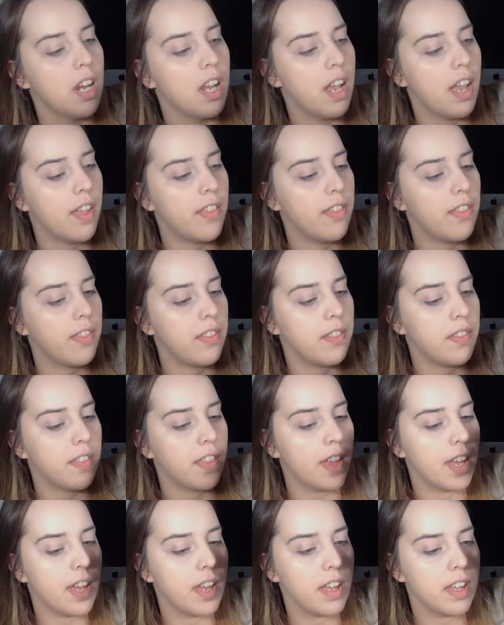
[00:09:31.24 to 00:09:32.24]
And
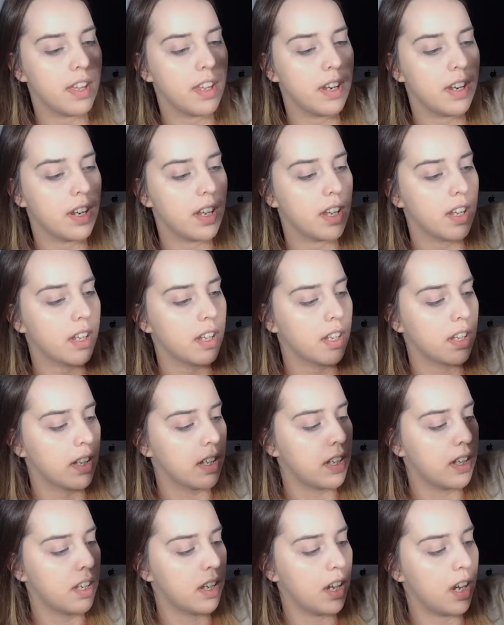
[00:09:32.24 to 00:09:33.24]
then
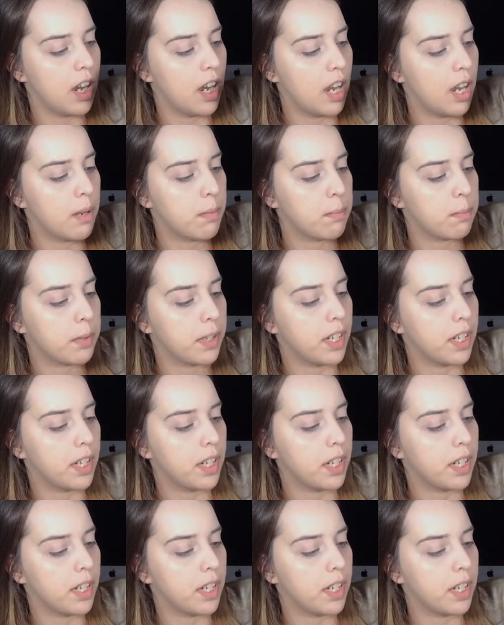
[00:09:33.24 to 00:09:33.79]
I'm